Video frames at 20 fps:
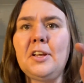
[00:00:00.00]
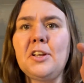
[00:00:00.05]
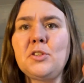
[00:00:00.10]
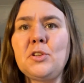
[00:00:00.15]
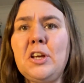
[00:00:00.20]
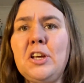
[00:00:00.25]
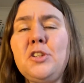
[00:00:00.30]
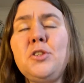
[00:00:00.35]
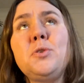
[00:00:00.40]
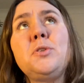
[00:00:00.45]
So
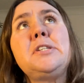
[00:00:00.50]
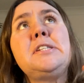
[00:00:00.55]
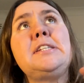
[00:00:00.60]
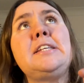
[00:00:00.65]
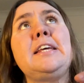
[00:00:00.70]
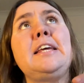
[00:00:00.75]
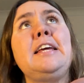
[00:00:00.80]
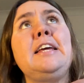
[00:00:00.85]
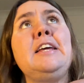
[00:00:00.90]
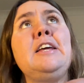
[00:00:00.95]
as you'll
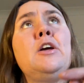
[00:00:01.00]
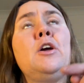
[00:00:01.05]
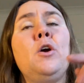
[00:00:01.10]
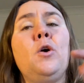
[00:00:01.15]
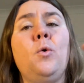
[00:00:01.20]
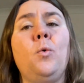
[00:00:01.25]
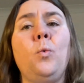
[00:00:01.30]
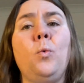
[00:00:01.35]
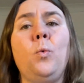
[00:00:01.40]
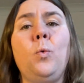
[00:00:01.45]
see,
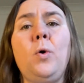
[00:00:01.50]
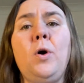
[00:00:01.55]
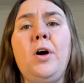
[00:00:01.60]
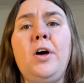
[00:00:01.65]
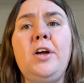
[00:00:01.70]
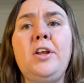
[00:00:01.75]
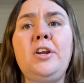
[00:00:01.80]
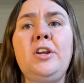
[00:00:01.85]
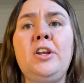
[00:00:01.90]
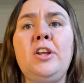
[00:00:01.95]

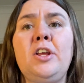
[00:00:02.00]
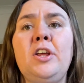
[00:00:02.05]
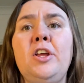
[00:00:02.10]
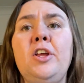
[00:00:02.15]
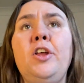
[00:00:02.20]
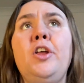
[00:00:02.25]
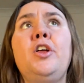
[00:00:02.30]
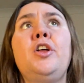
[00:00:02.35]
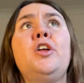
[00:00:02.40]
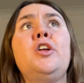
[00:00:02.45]

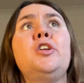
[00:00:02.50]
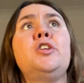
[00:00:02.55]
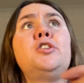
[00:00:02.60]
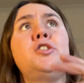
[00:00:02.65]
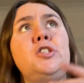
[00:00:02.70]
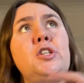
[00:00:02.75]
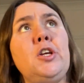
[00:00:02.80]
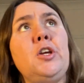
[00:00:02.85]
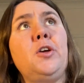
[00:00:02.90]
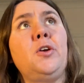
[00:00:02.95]
1,
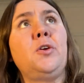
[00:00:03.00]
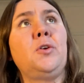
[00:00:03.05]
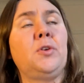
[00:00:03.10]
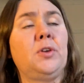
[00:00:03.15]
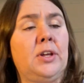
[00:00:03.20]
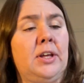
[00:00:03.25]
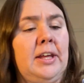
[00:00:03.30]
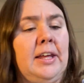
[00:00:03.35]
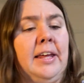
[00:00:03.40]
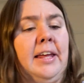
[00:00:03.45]
2,
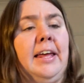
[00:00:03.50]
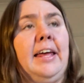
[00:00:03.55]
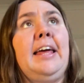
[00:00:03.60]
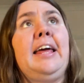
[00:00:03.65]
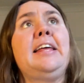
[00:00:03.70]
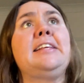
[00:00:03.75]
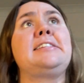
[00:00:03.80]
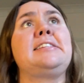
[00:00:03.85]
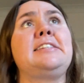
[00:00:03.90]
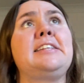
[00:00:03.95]
it's
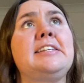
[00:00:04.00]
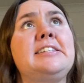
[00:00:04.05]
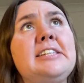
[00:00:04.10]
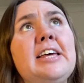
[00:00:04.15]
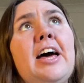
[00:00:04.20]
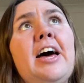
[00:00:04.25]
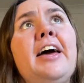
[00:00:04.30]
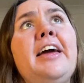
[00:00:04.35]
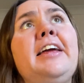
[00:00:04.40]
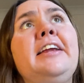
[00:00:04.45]
the
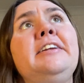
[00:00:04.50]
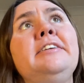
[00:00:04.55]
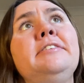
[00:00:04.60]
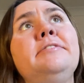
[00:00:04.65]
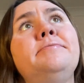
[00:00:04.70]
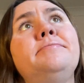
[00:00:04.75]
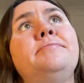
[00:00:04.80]
time.